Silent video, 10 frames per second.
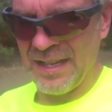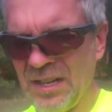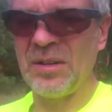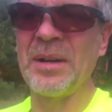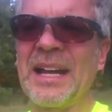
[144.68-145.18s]

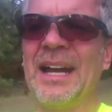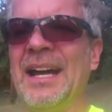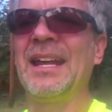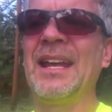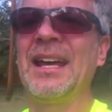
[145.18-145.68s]
Oh my
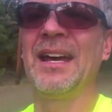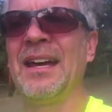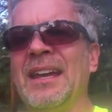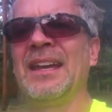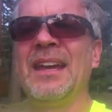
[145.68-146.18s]
God,
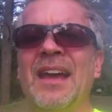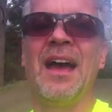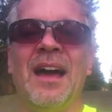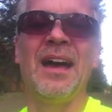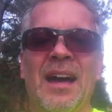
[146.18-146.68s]

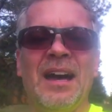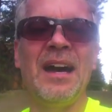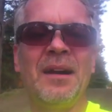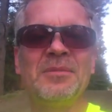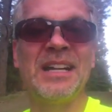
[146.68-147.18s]

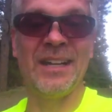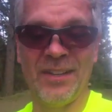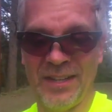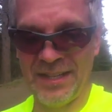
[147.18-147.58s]
I'm tired.